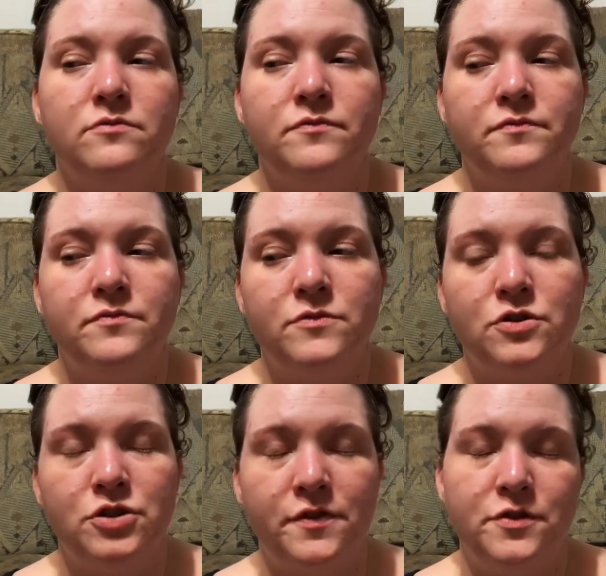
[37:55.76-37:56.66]
shift
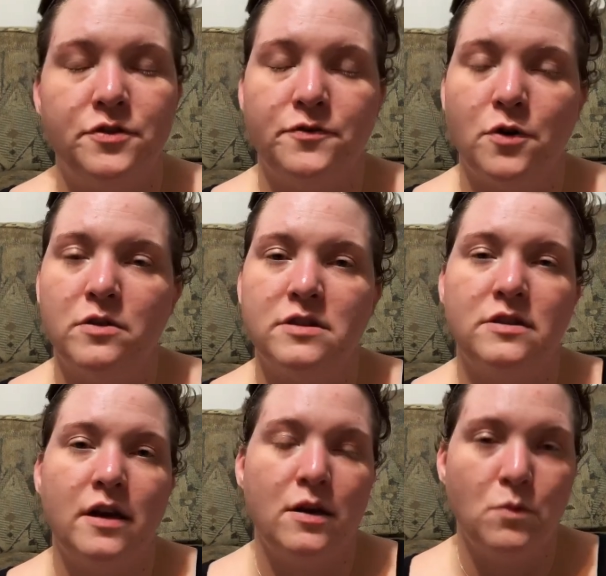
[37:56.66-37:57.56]
your focus in any
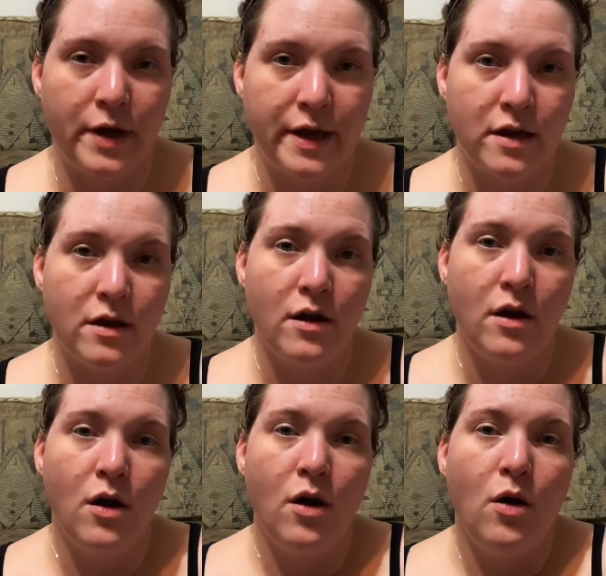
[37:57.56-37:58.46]
way,
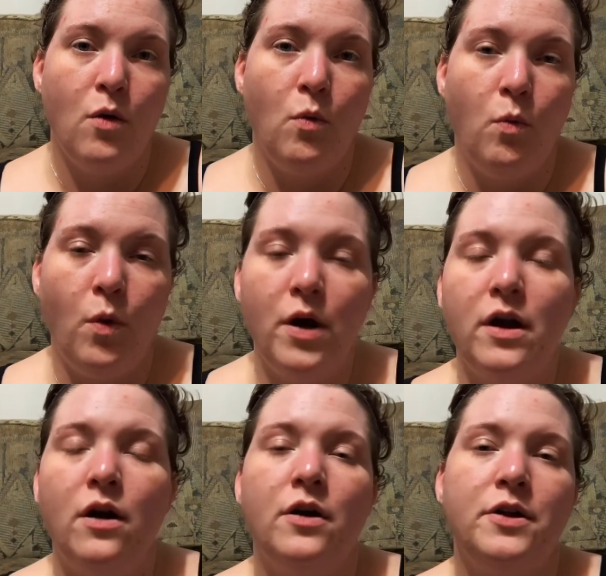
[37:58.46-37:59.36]
what are
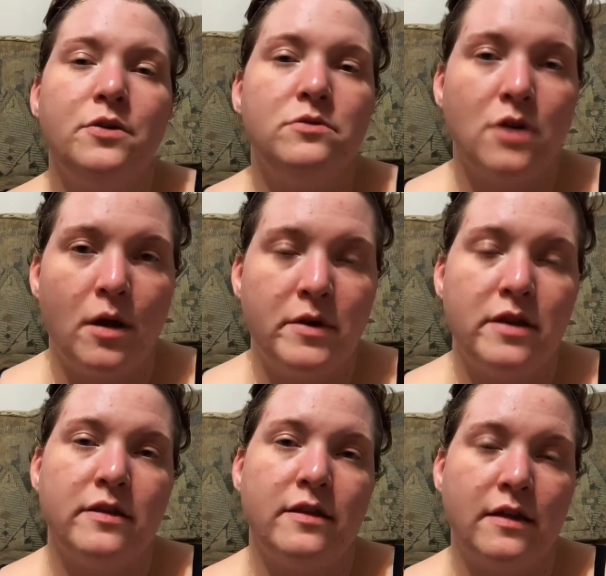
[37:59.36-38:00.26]
you dominantly
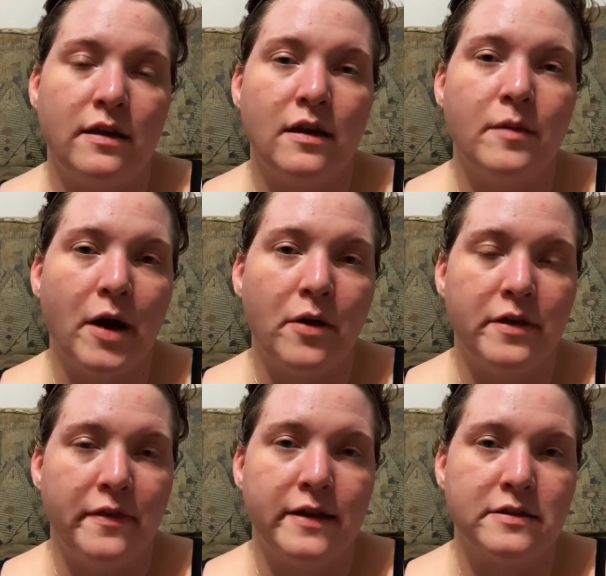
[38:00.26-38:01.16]
thinking about in that
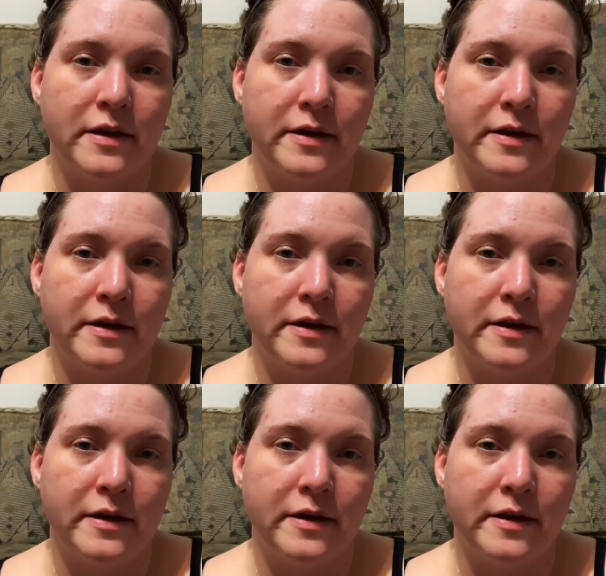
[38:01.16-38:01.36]
time?